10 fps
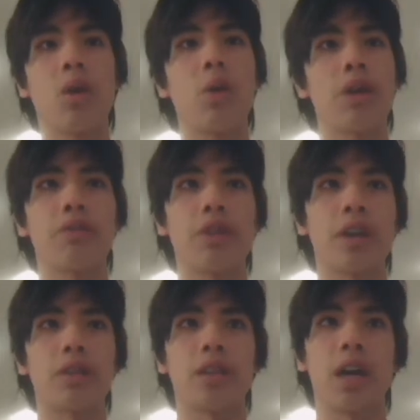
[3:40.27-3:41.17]
Quite
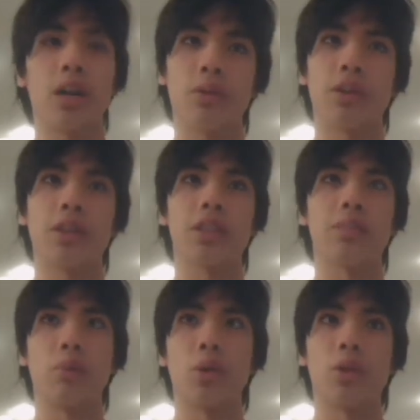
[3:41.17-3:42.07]
frankly, I don't think
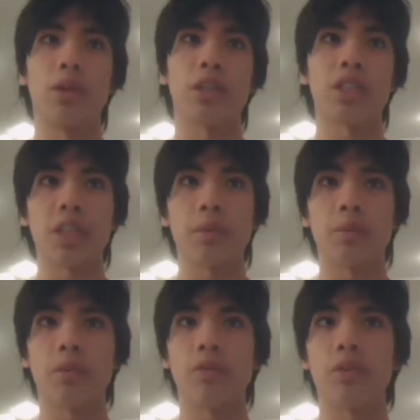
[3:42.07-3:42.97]
it's morally
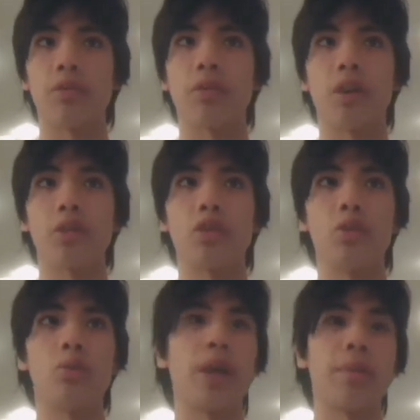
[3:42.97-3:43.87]
acceptable for a father
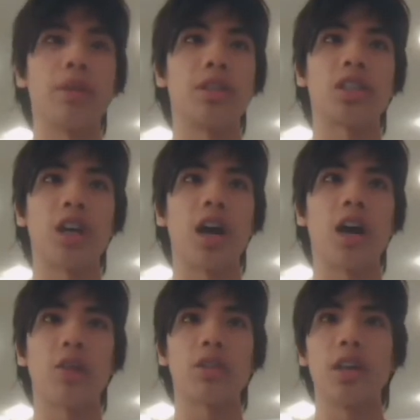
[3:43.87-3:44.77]
to rape his
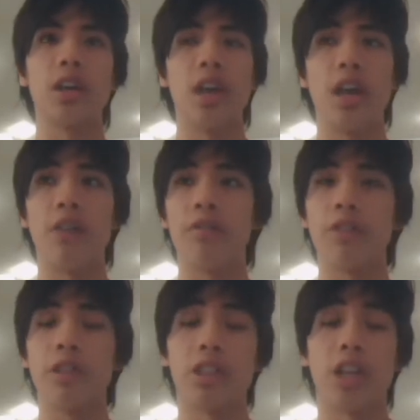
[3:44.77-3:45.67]
child
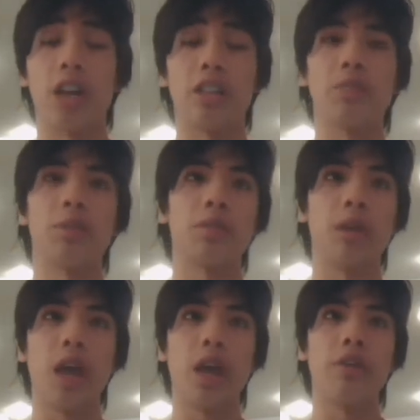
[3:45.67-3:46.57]
if his child is
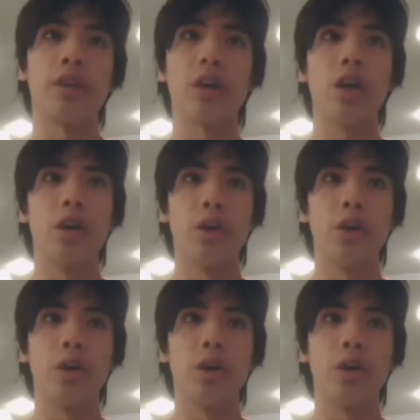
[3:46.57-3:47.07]
misbehaving,